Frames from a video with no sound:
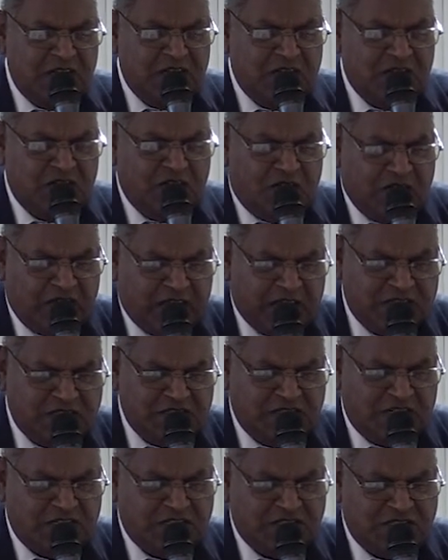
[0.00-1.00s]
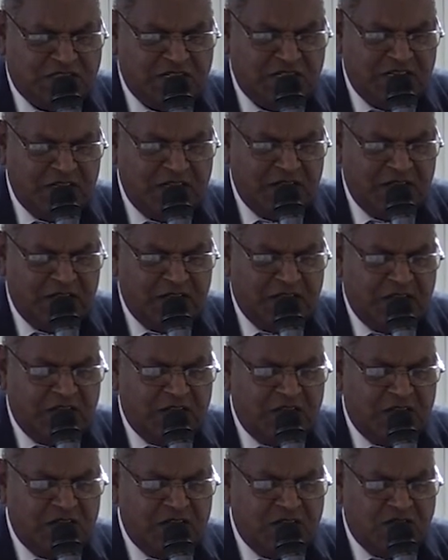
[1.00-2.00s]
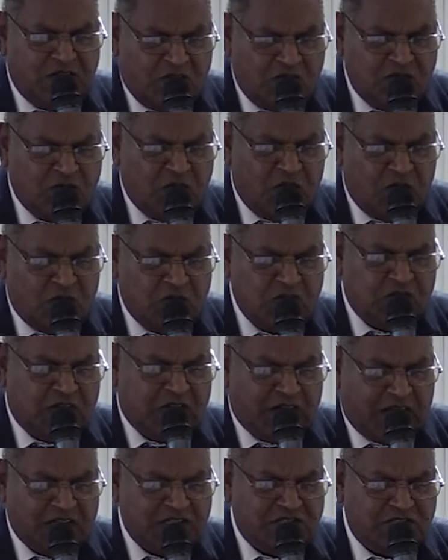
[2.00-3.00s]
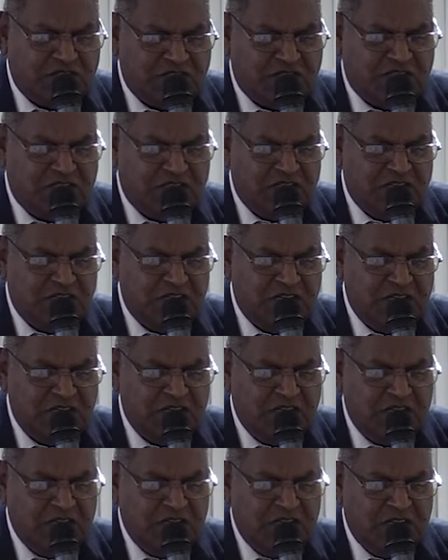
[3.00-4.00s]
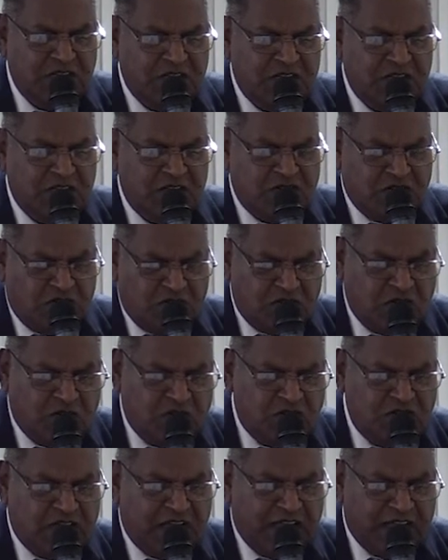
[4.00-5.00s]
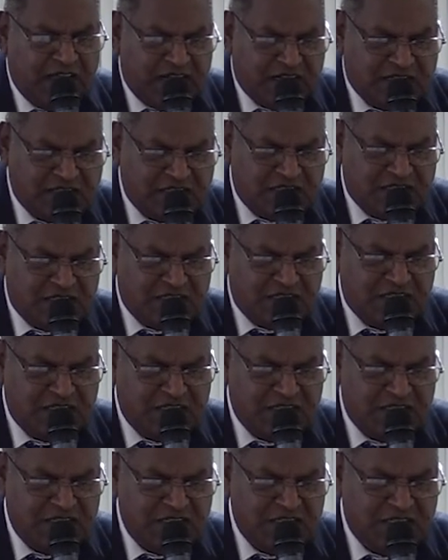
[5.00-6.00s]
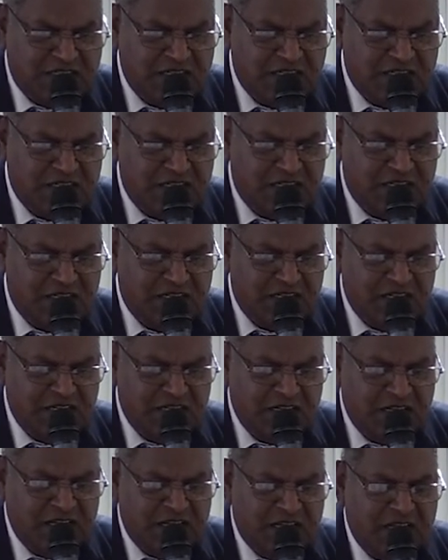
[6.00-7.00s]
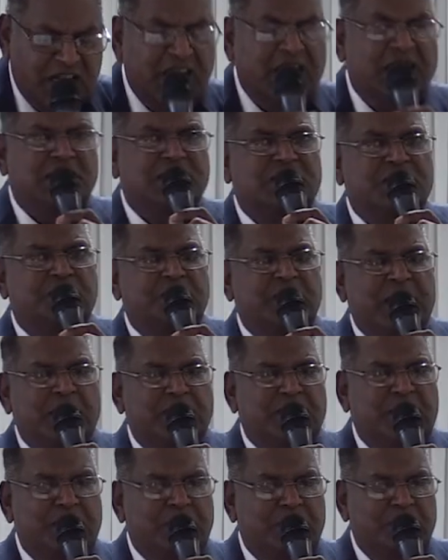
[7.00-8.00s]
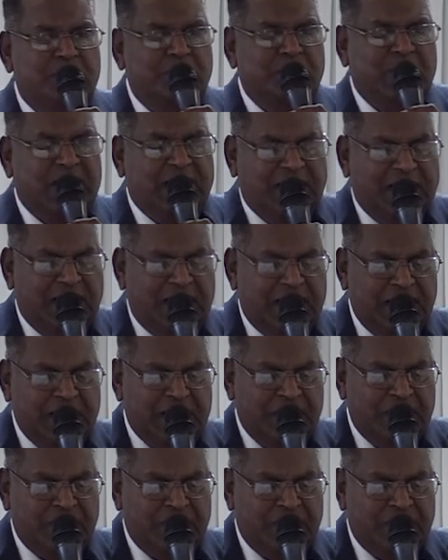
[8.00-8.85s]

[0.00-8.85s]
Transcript: Go ahead, church. Don't hold grudges. Don't hold hates. Hates may be many.